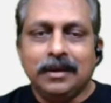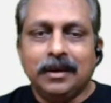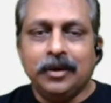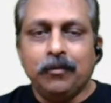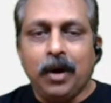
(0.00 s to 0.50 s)

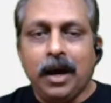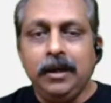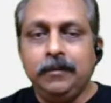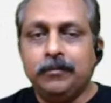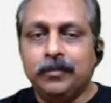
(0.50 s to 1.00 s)

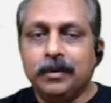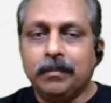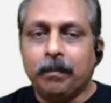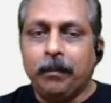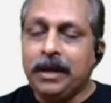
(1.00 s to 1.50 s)
Revive,
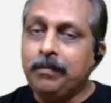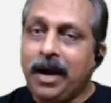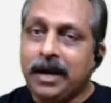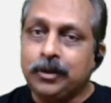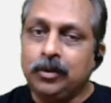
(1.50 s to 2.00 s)
bring
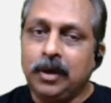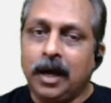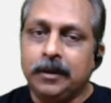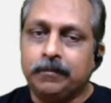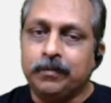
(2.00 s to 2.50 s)
back to
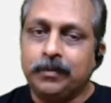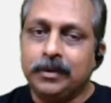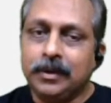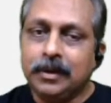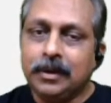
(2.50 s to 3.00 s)
life,
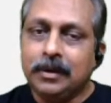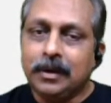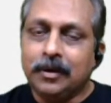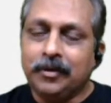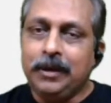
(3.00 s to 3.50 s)

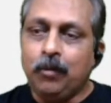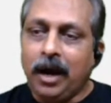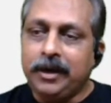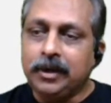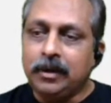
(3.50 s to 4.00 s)

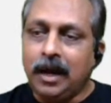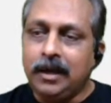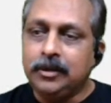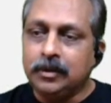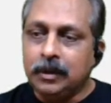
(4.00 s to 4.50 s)

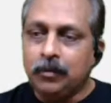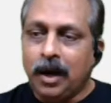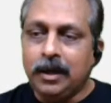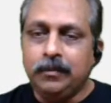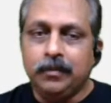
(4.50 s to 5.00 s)
revitalize,
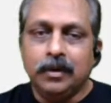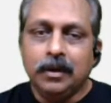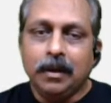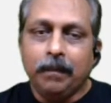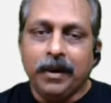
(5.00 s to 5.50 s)
revive.
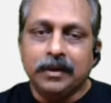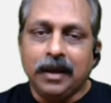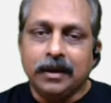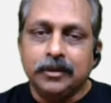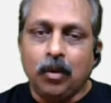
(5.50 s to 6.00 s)
But
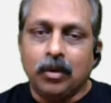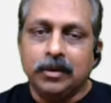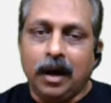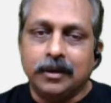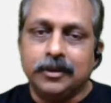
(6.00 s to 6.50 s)
that is not the
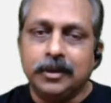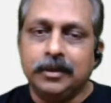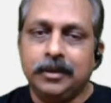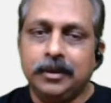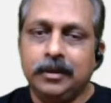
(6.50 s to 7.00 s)
answer
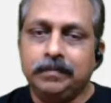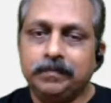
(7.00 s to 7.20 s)
here.